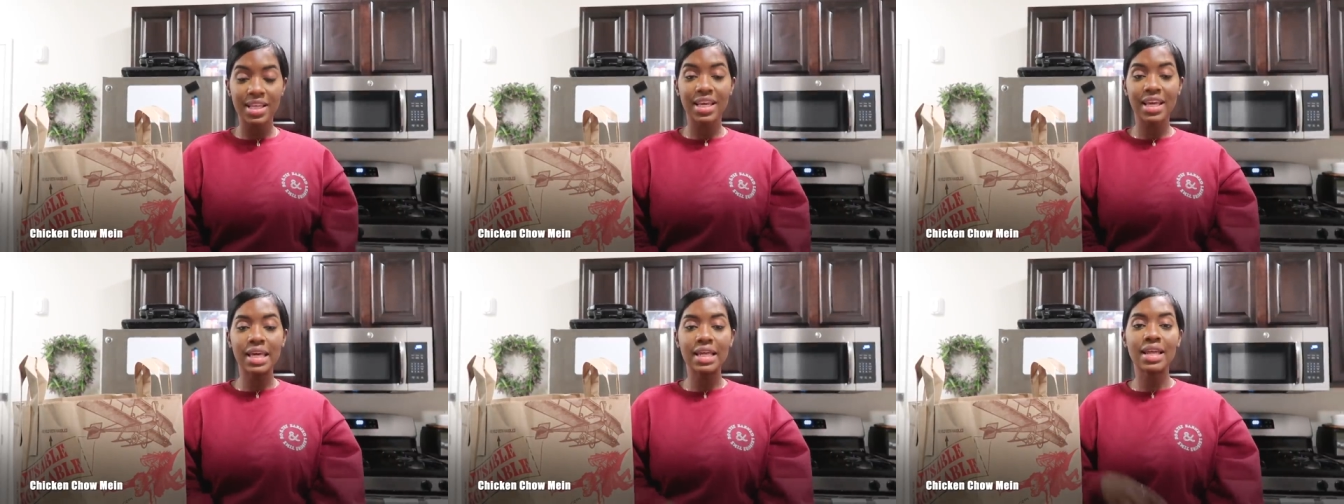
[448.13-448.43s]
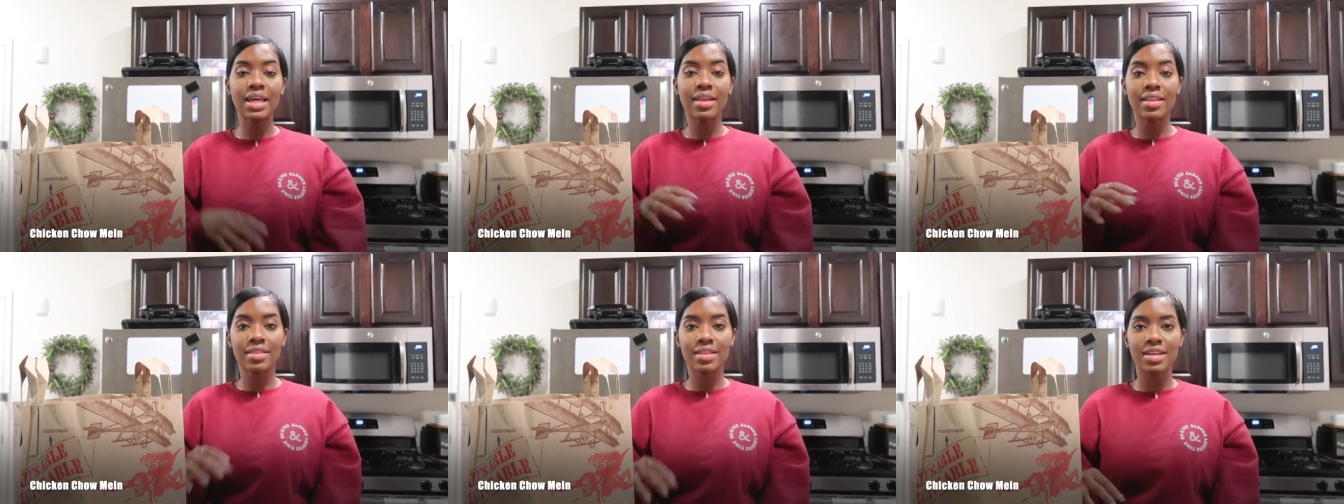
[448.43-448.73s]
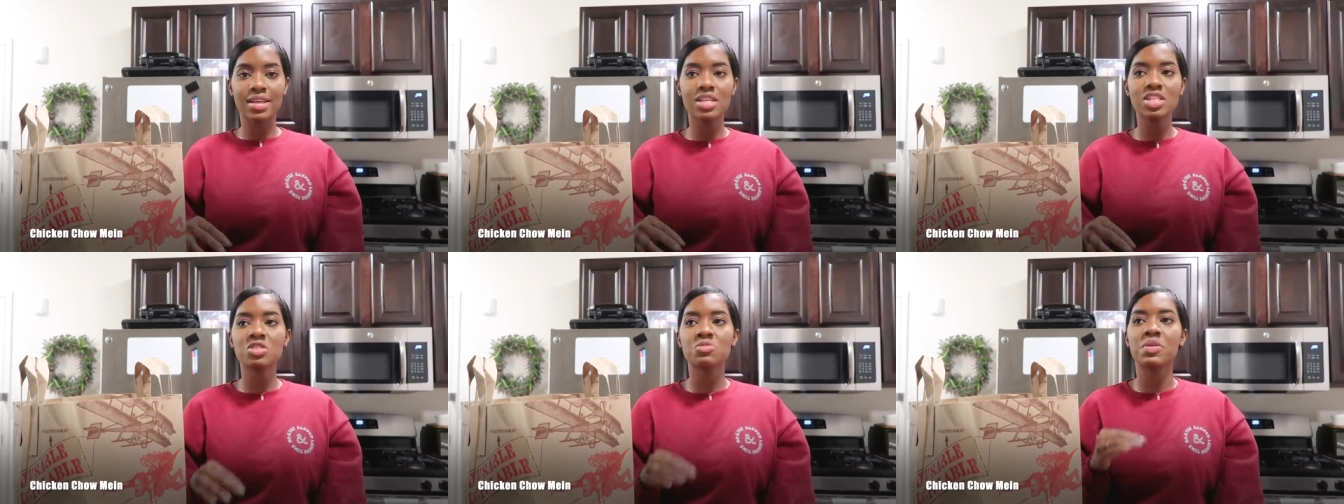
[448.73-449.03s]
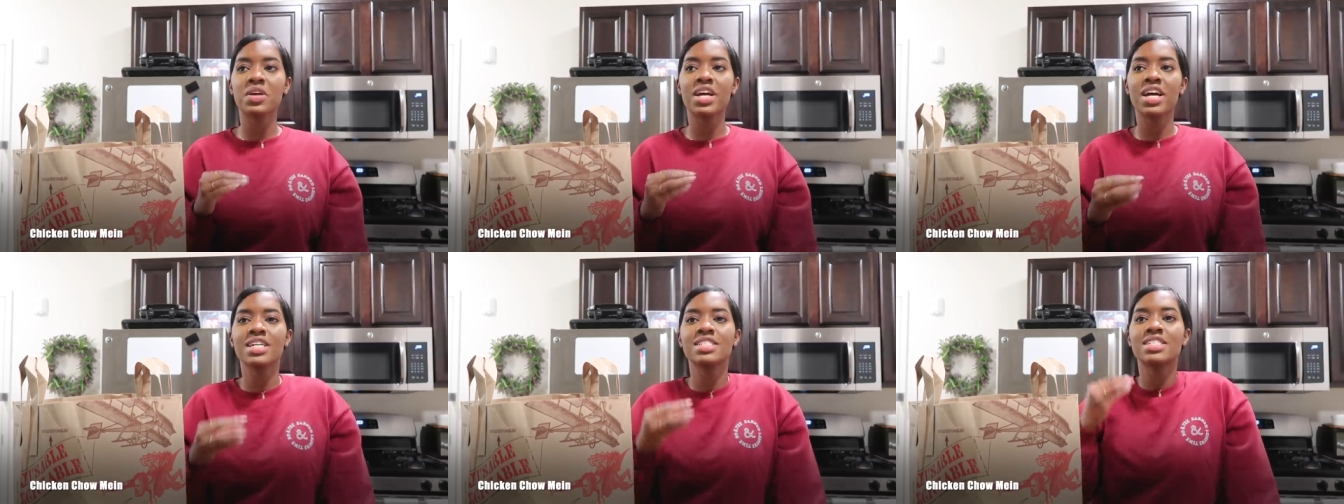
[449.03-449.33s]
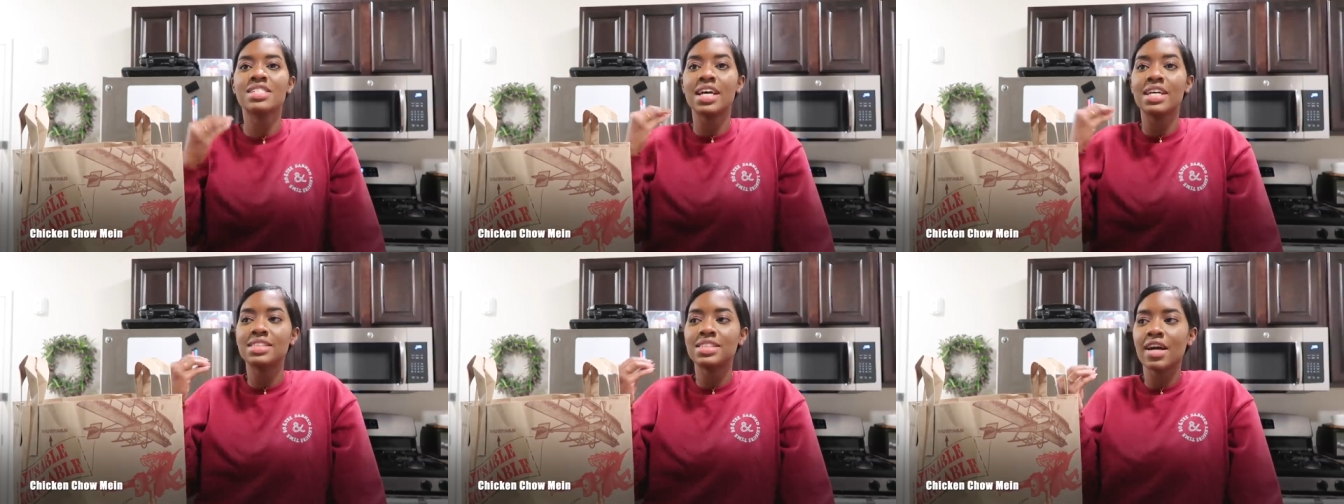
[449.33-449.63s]
eating these
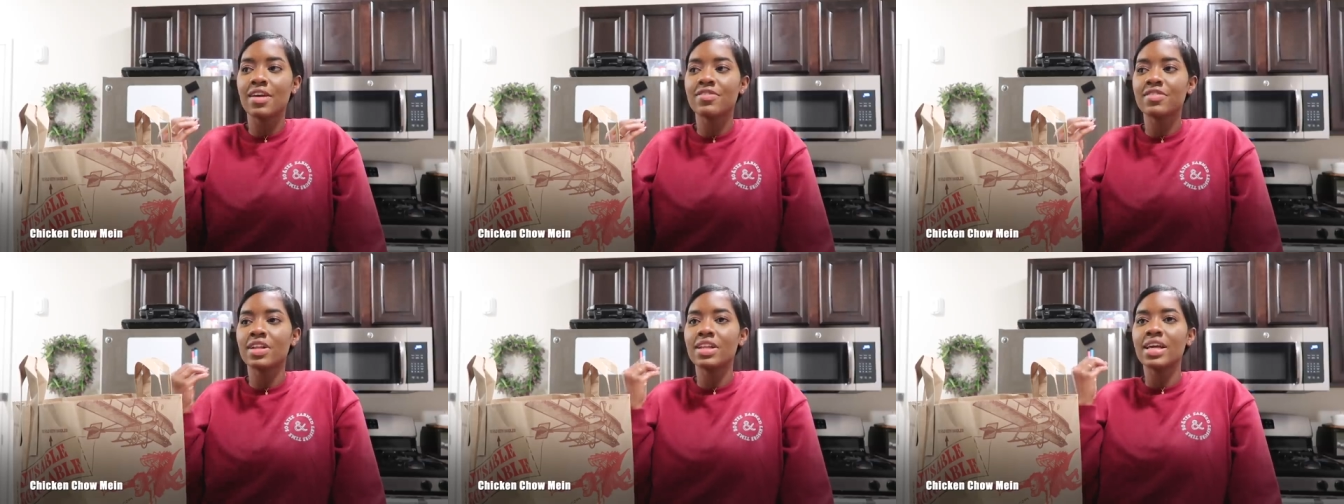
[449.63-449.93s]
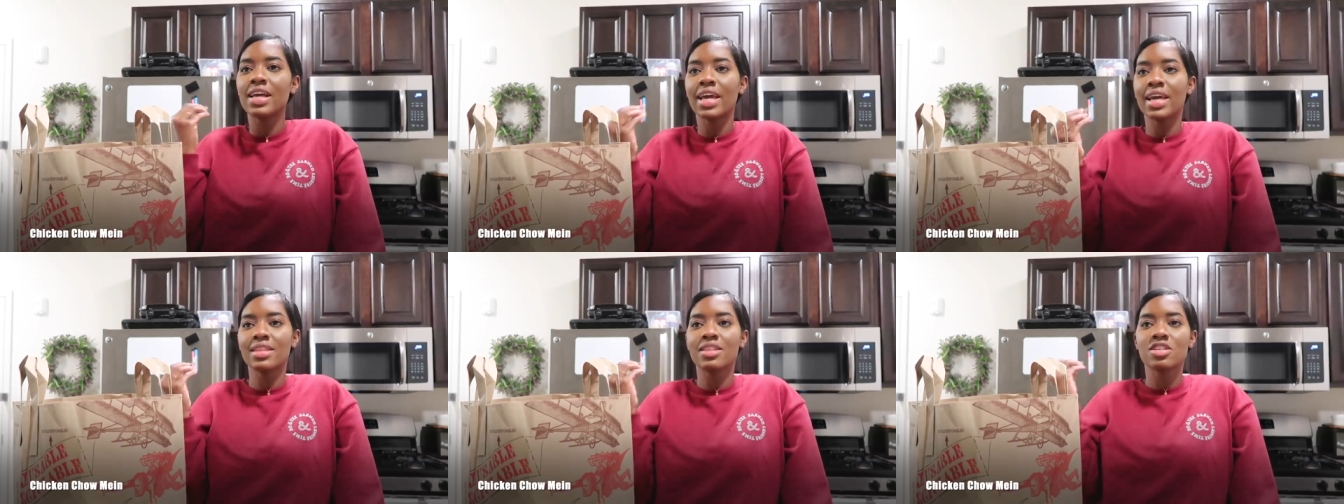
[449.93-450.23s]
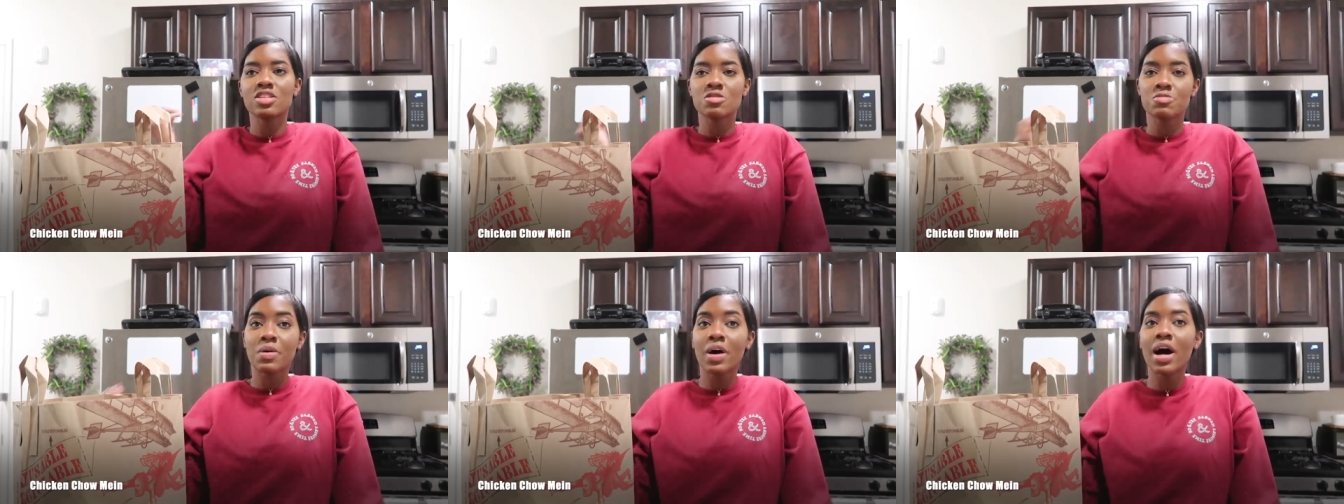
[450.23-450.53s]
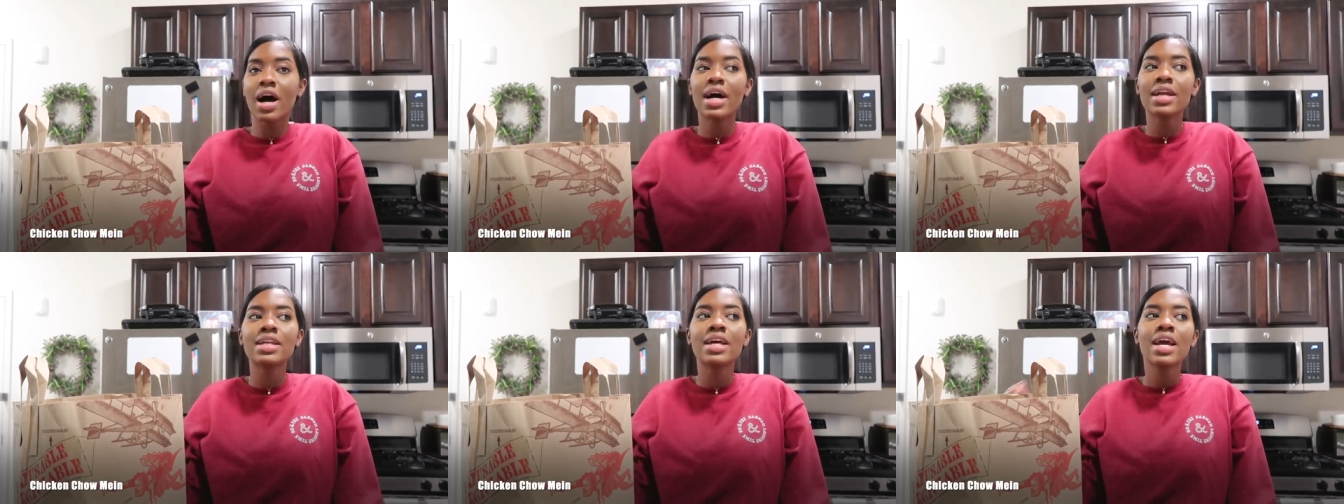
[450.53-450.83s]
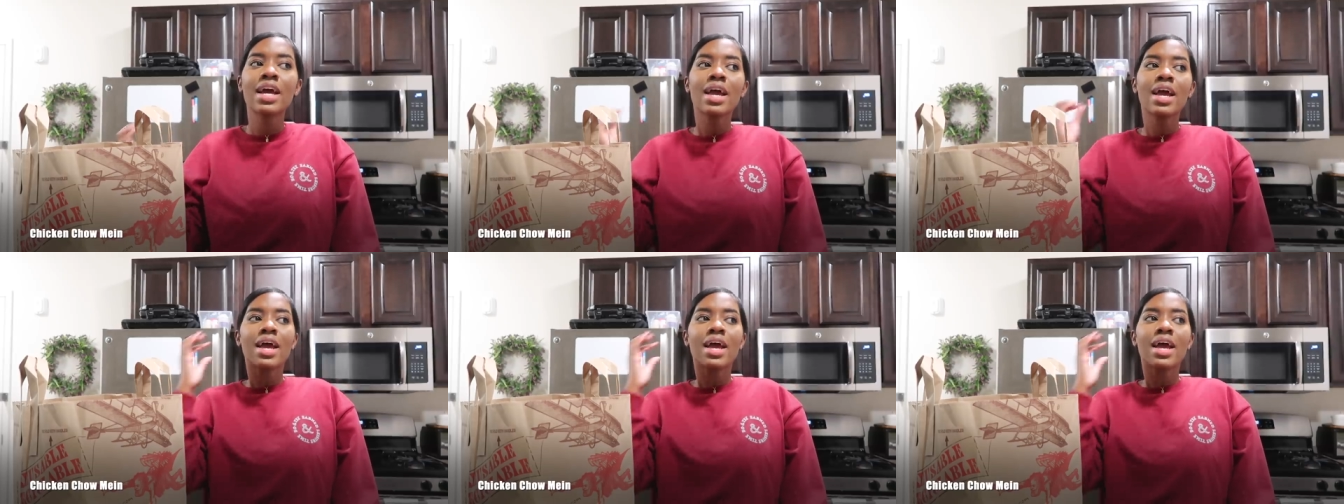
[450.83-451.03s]
because they definitely hit the spot.